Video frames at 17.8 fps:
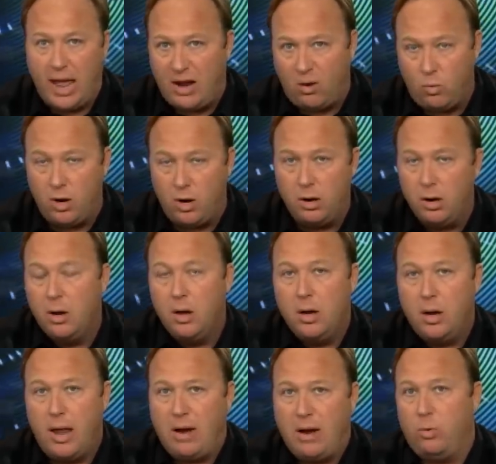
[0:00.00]
like we're
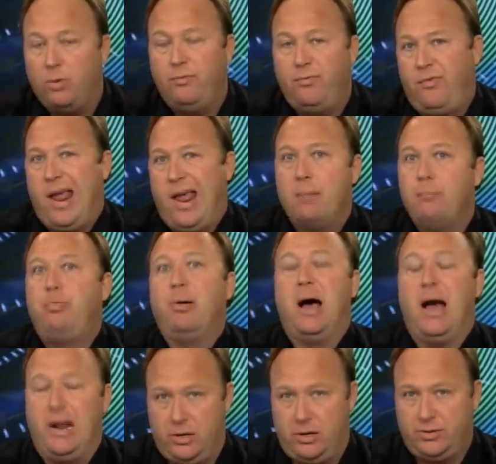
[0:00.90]
like we're
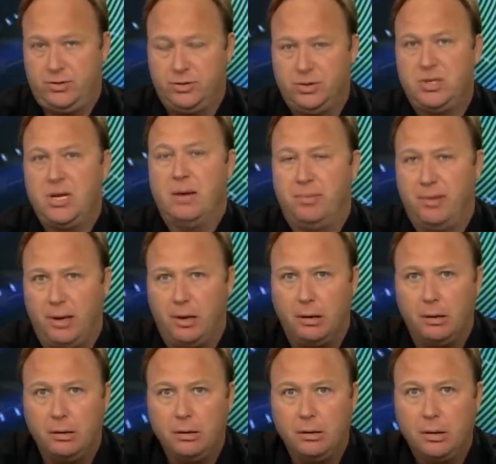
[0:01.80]
vampires or something.